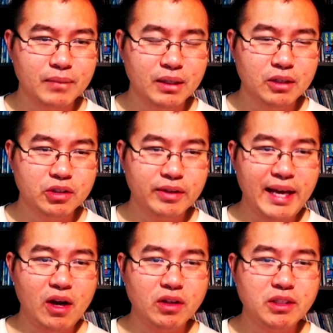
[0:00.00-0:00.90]
So
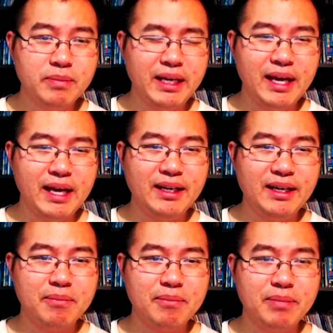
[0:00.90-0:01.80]
that ultimately ended
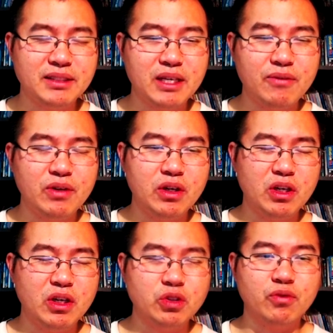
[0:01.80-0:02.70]
up at
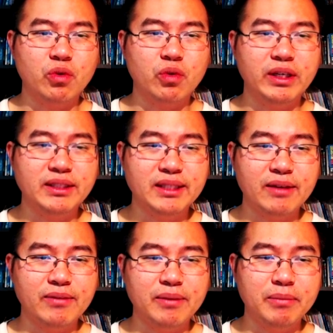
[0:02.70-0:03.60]

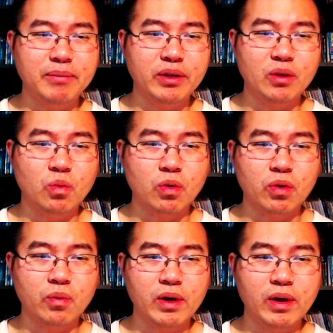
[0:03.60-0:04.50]
747 million
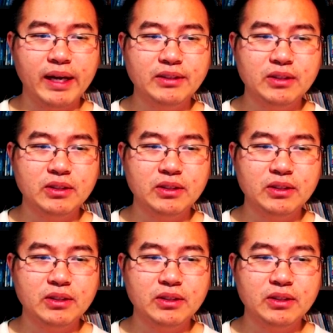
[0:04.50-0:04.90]
worldwide.